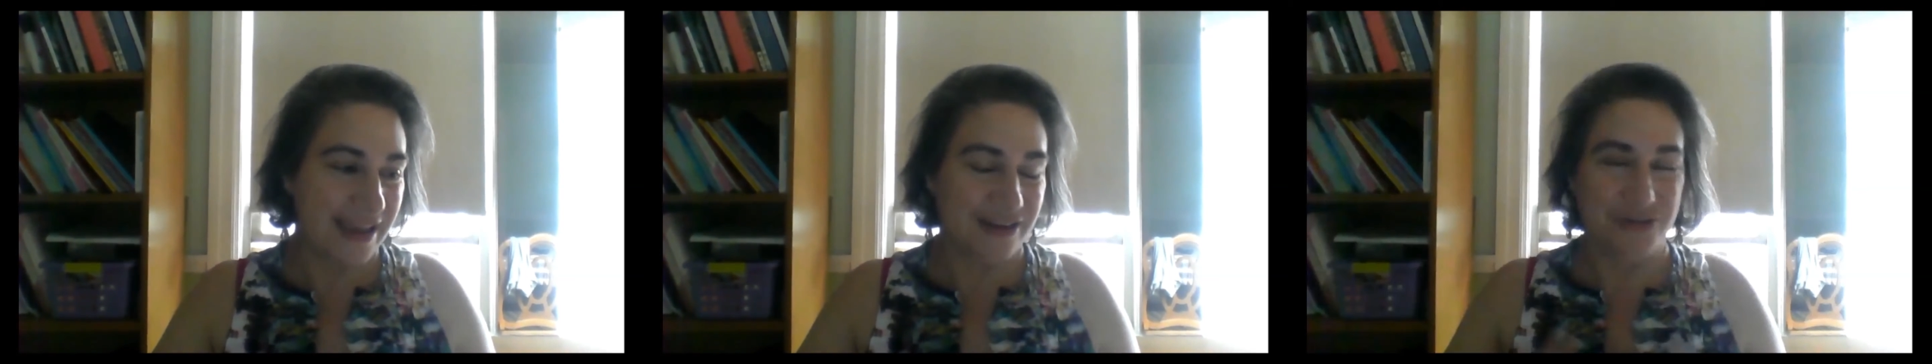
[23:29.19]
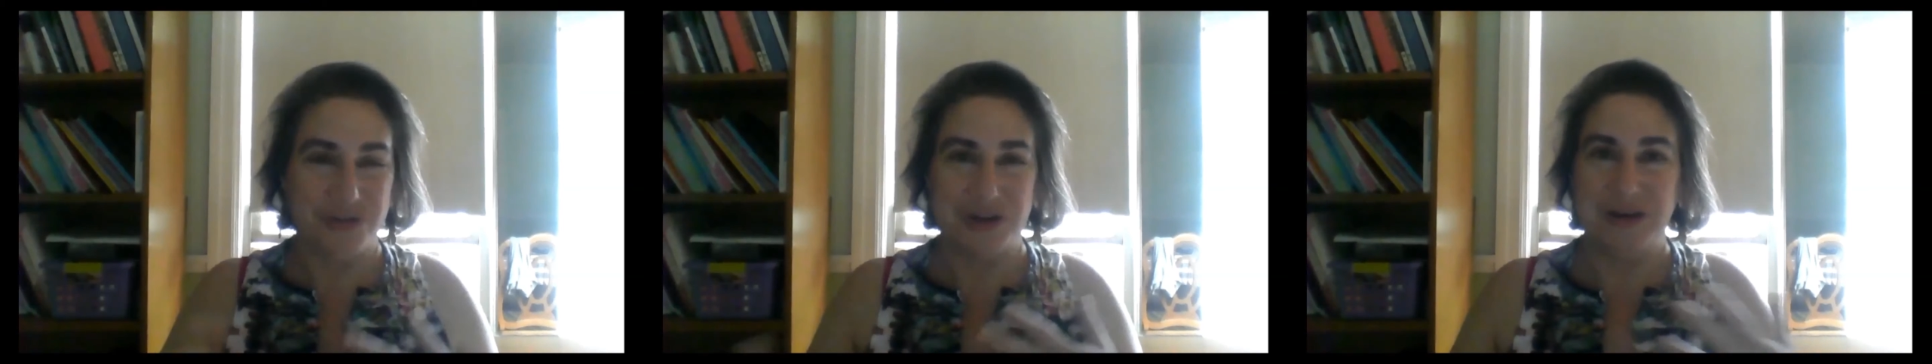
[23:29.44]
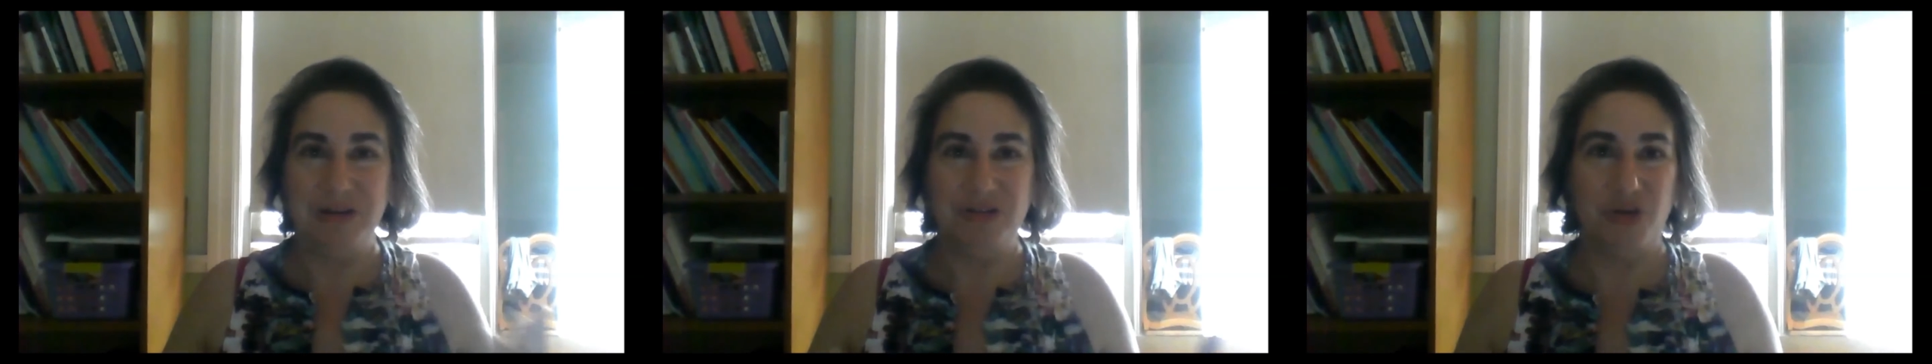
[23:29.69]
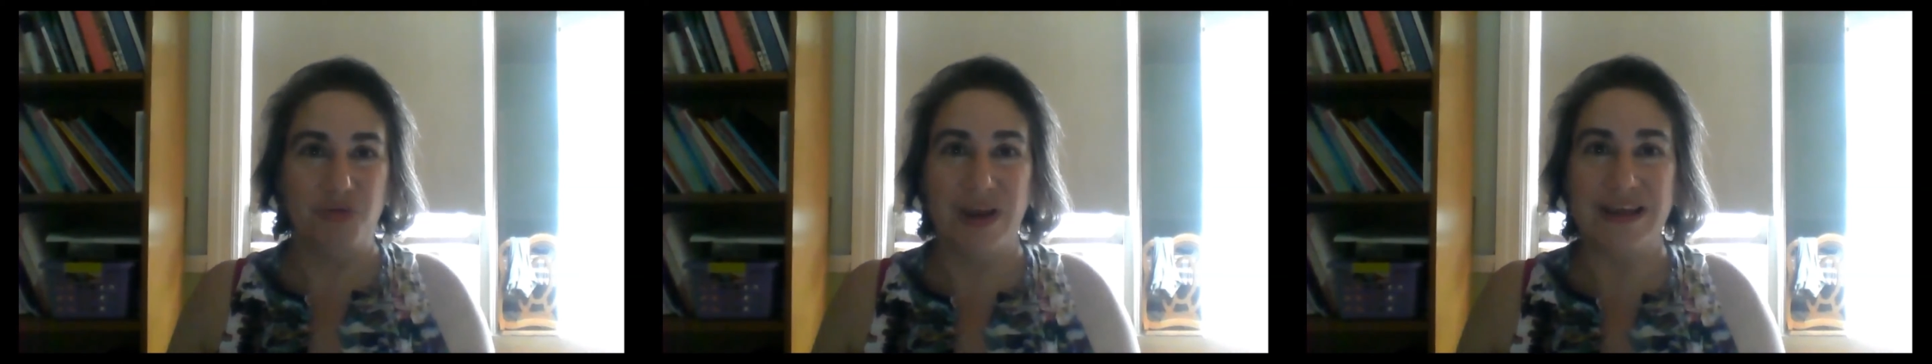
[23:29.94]
and you can
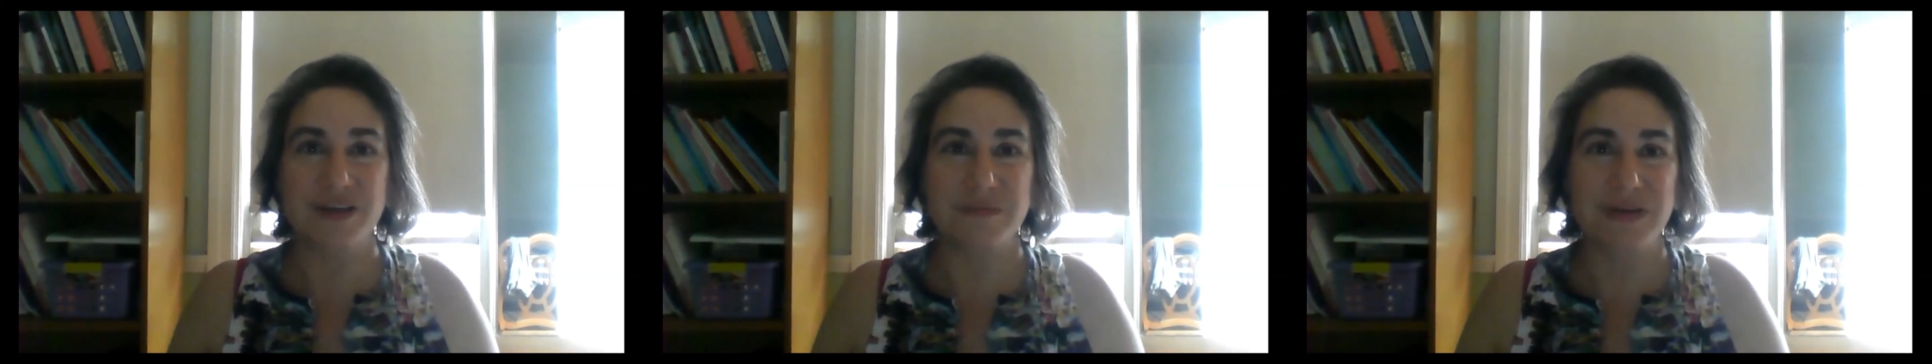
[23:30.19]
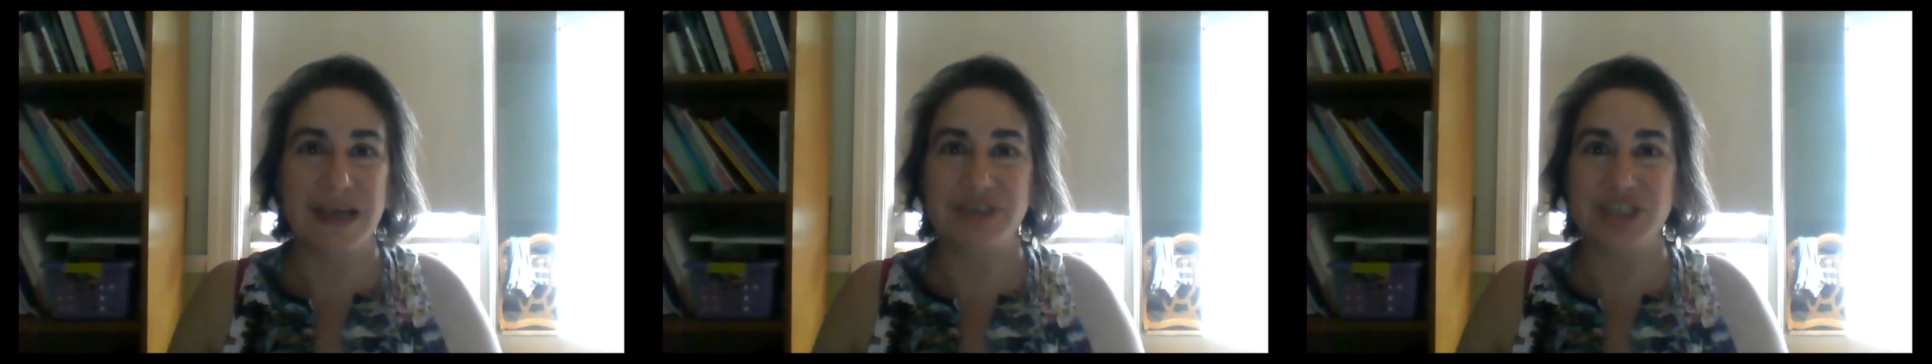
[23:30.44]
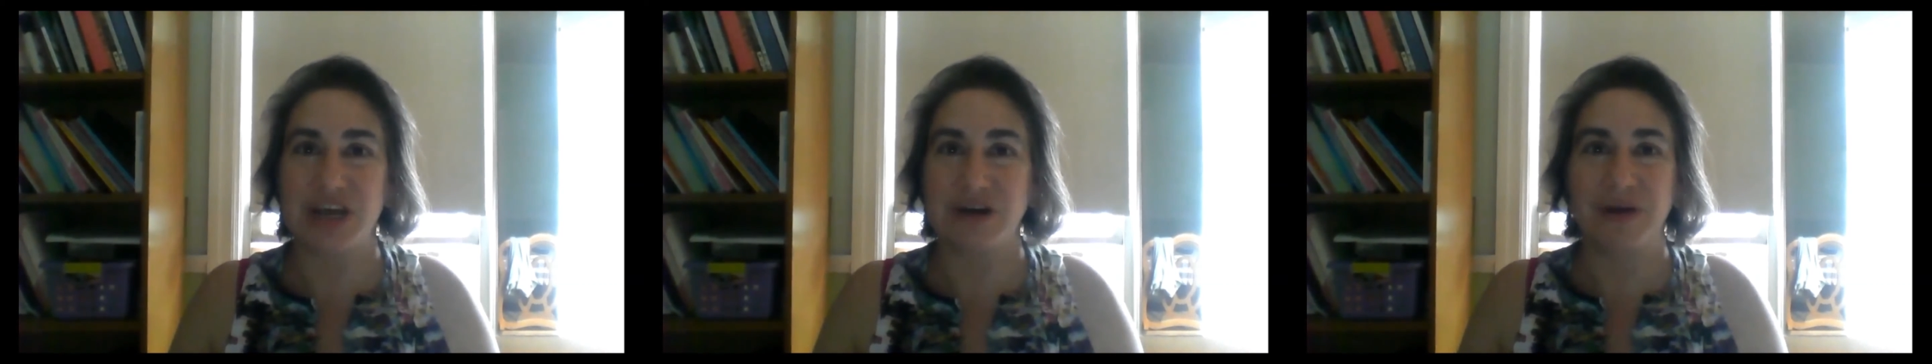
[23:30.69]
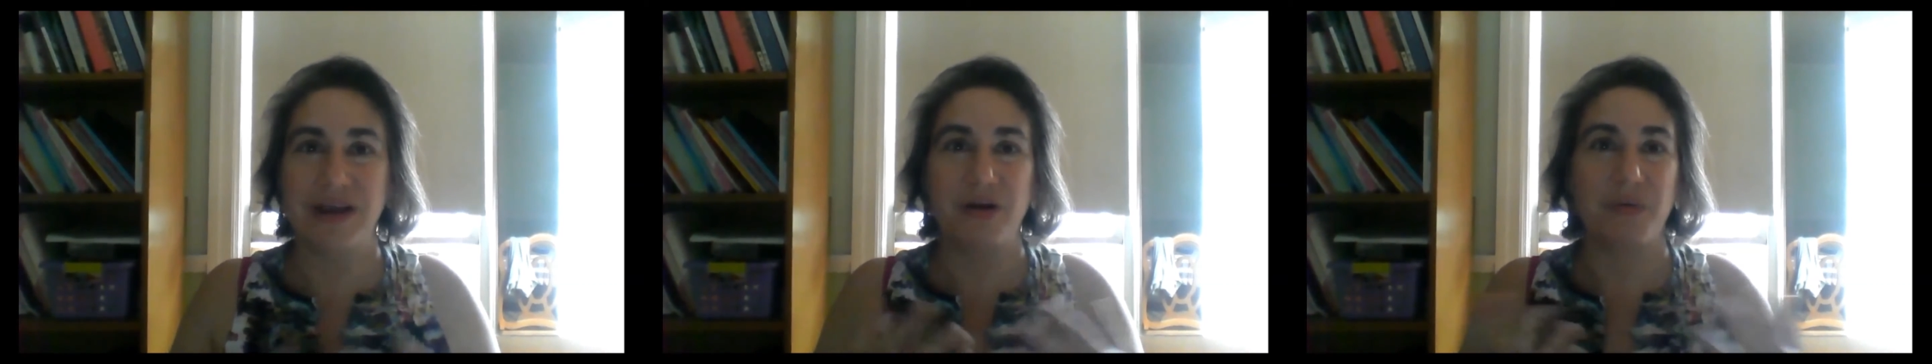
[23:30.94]
use a random name
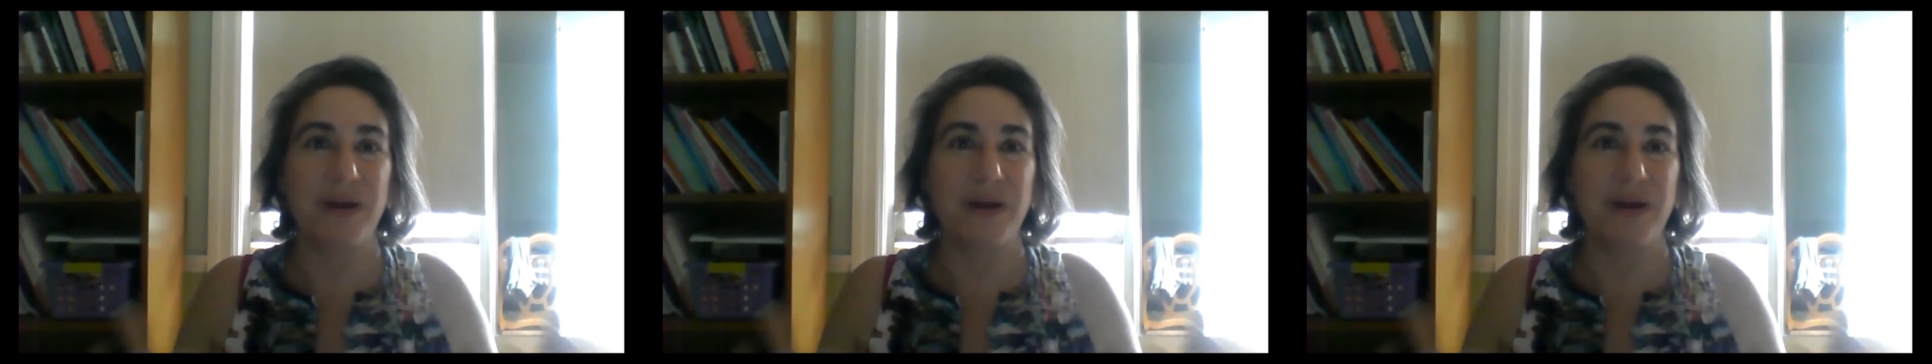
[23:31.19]
generator,